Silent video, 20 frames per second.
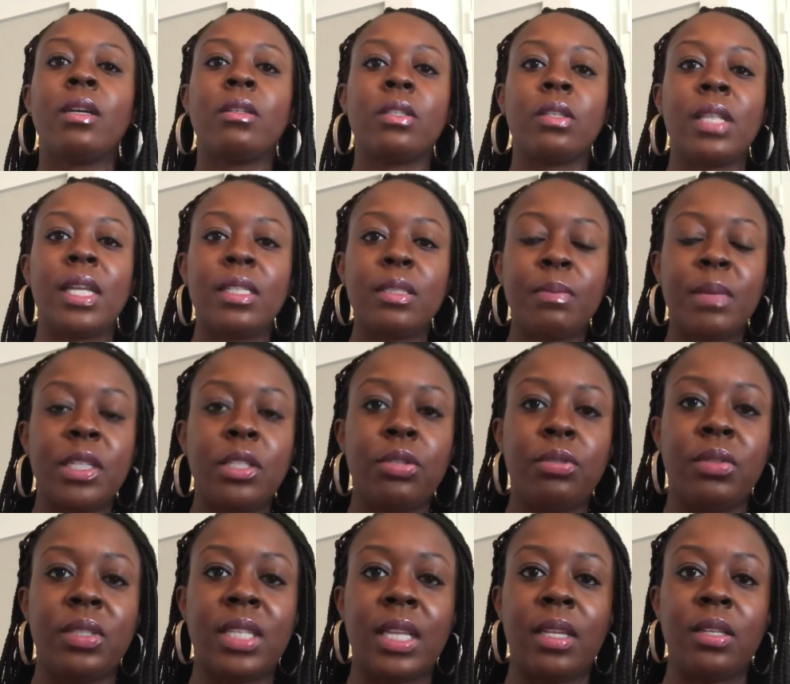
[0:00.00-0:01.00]
So that's my
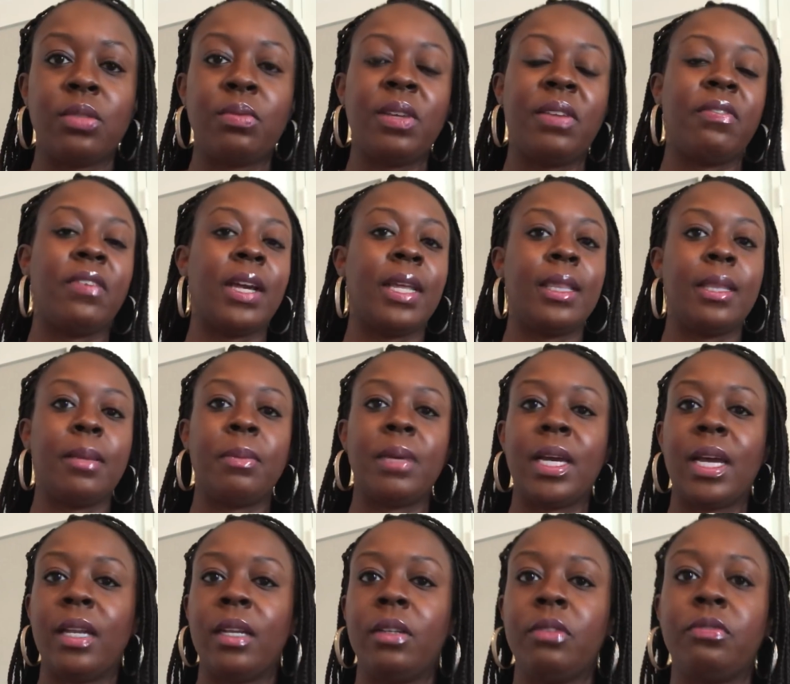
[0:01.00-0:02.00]
two cents. We find them
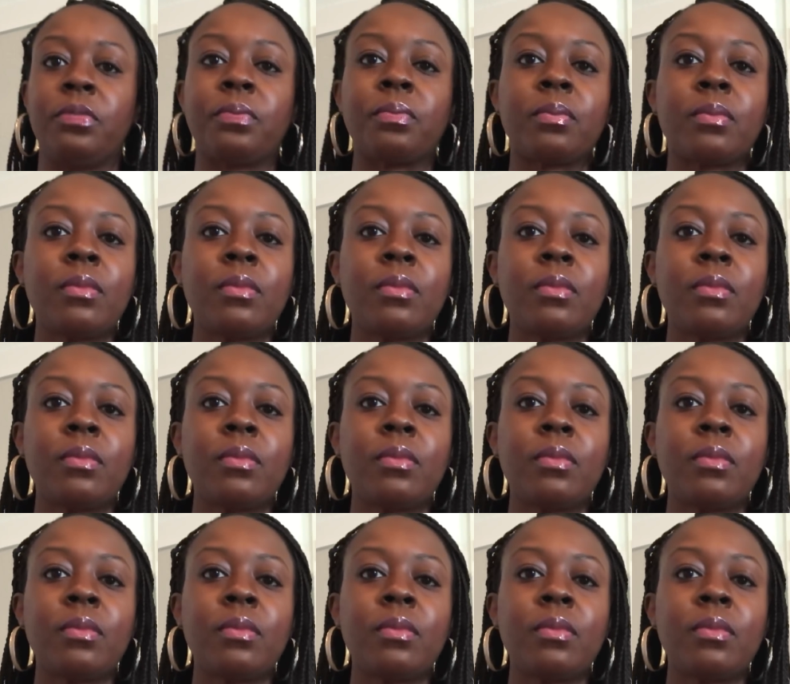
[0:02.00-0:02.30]
kind of,